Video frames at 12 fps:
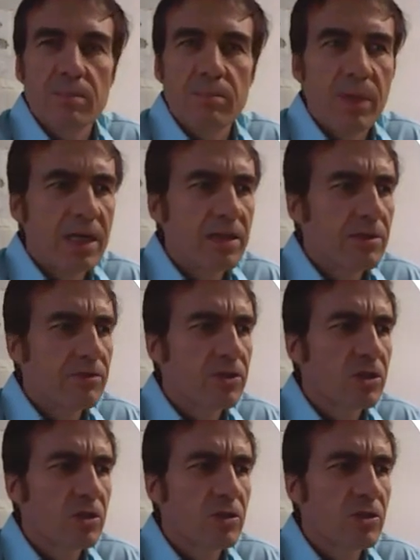I might
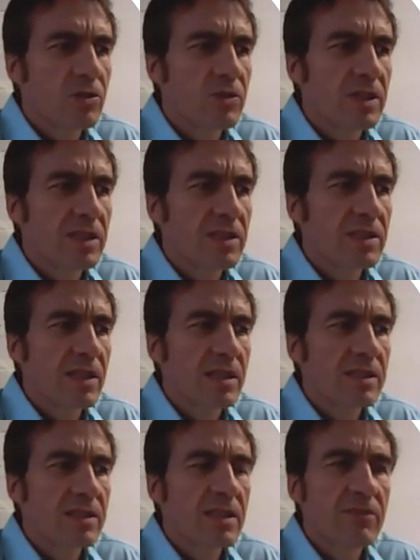have shown you these
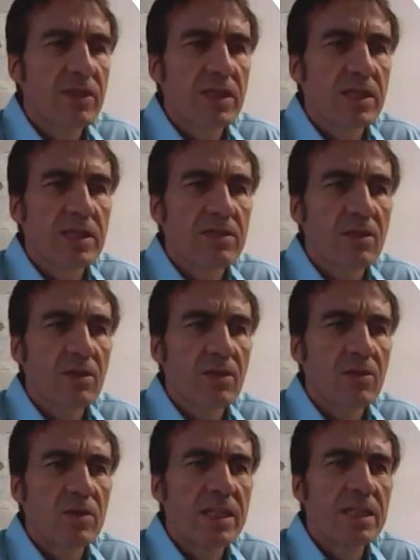activities
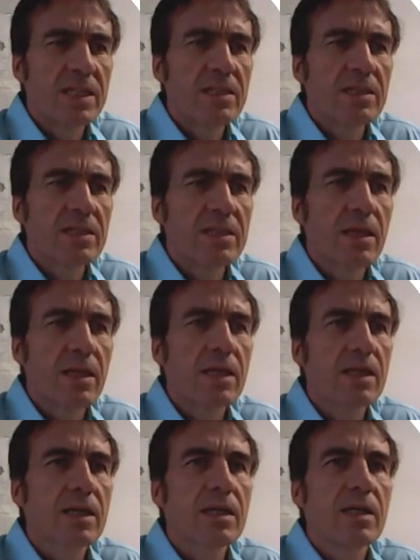already, I
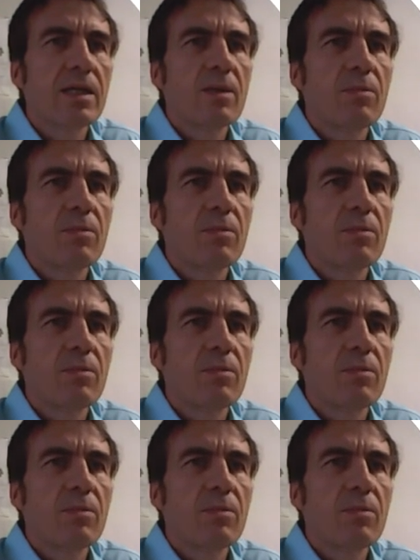think,